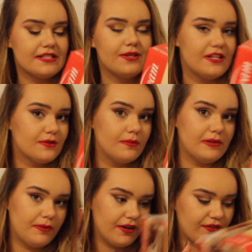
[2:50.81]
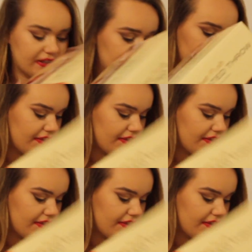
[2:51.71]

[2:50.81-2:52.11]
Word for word: so this will be perfect for